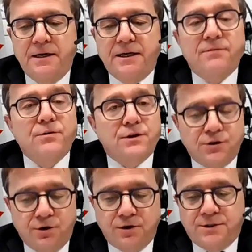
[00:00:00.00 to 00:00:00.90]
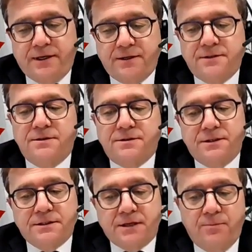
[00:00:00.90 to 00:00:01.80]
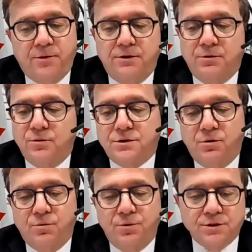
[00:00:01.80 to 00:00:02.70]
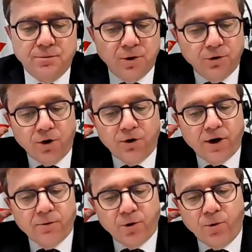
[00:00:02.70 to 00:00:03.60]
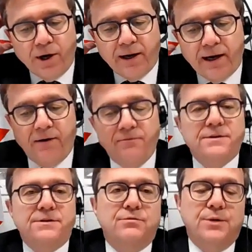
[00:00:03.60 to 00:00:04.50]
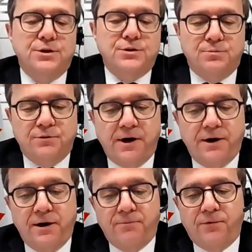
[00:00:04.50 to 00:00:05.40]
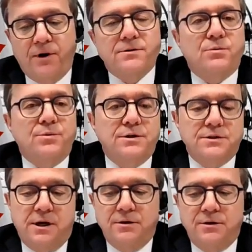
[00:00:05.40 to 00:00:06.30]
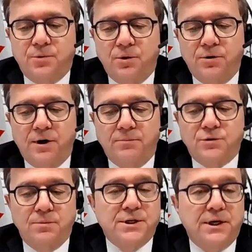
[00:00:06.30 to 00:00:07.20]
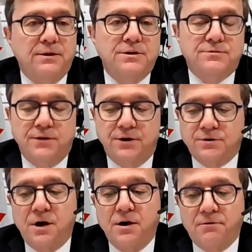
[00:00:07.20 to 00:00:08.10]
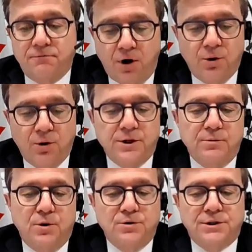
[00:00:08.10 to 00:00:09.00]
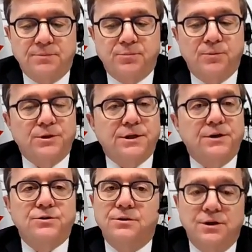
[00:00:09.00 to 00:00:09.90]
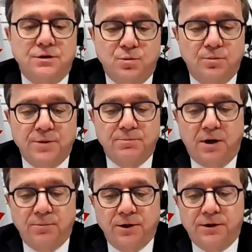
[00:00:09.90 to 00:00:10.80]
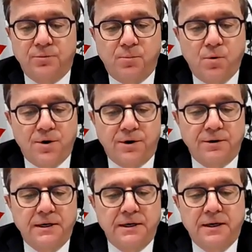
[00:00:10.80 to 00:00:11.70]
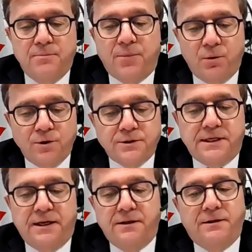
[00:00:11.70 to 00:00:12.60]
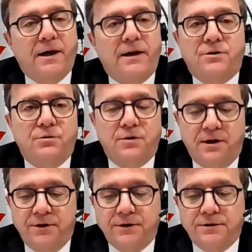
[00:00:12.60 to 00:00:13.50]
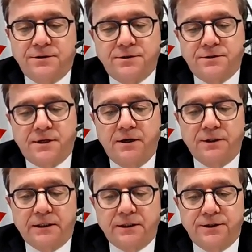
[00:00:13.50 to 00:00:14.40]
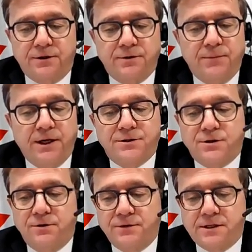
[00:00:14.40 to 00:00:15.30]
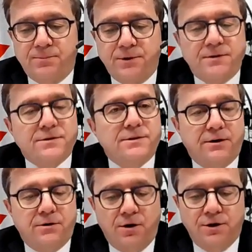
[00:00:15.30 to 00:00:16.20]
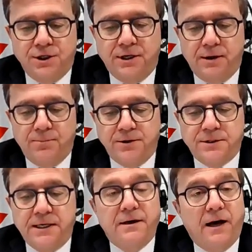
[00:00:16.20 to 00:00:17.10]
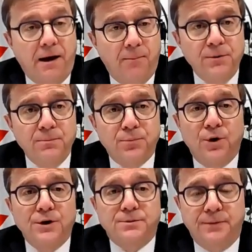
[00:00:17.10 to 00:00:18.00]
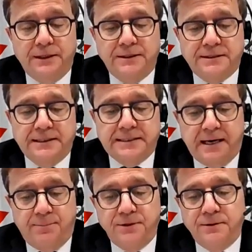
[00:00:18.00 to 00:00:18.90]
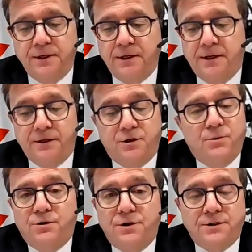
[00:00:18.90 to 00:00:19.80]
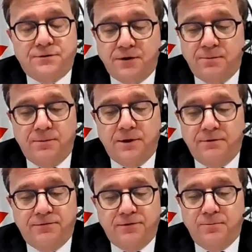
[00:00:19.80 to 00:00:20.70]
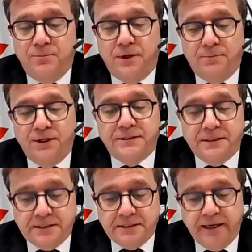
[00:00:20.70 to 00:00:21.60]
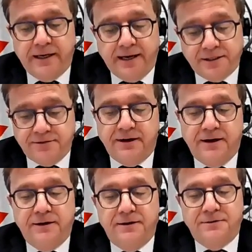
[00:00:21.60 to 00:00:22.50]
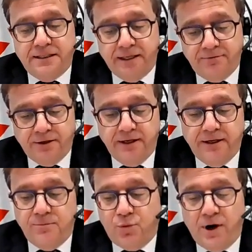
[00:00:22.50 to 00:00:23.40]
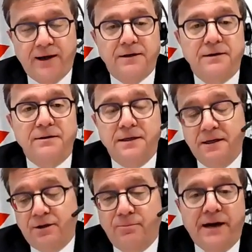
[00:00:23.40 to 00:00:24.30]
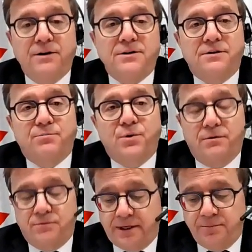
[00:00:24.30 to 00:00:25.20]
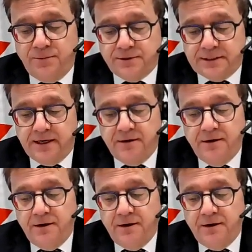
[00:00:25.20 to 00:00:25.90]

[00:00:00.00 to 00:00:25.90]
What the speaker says: Given the circumstances and the timing, there was no reasonable nor credible way to have this information provided up front. So we designed the program to obtain these figures following the project's implementation, and these will be publicly reported. But I would say that the anecdotal evidence is entirely clear. Many service companies and technology companies have been employed to make these things happen. And communities from places like Estevan and Slave Lake and Brandon, the mayors have put out statements saying,